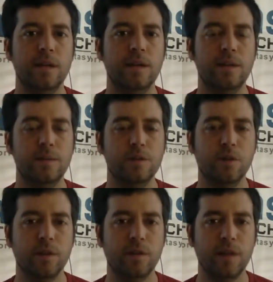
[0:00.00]

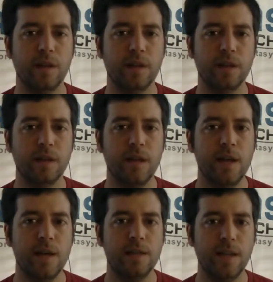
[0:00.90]
demonstrate that they can
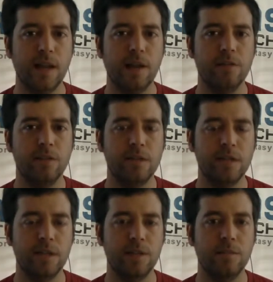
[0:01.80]
take care of a
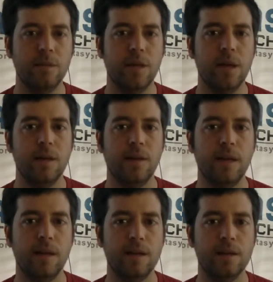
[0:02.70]
team
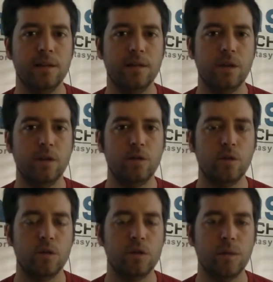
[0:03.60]
that is
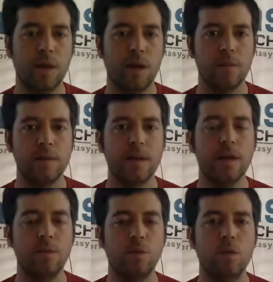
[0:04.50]
towards the bottom of the
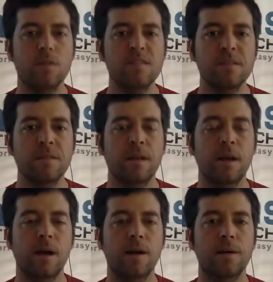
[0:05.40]
table,
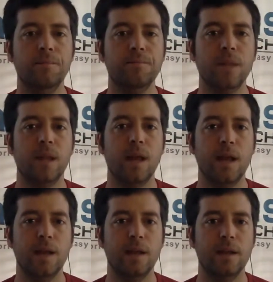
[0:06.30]
and
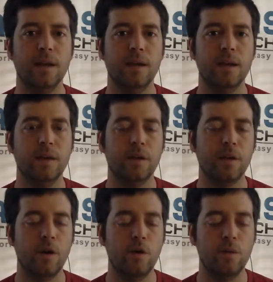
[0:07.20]
they're at
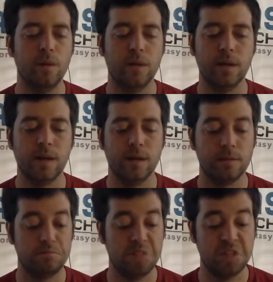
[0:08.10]
home, and
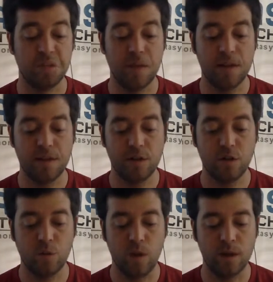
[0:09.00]
this is a match they
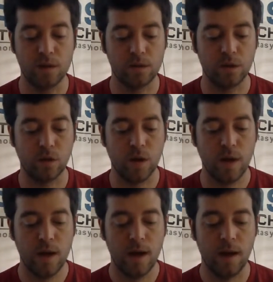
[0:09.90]
should win. So
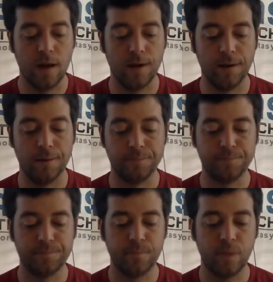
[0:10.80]

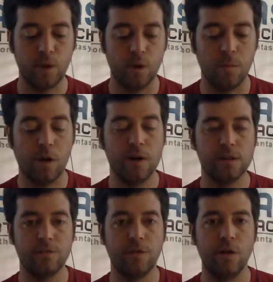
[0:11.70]

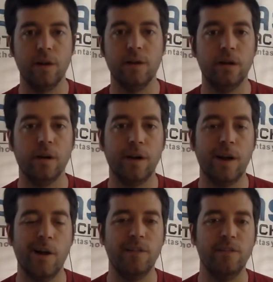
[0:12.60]
Mahrez and Vardy are
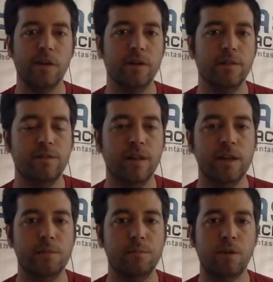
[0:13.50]
carrying very
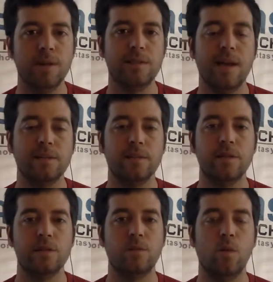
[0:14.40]
inflated price tags at
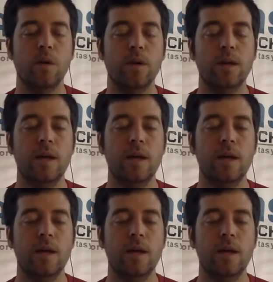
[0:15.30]
this point.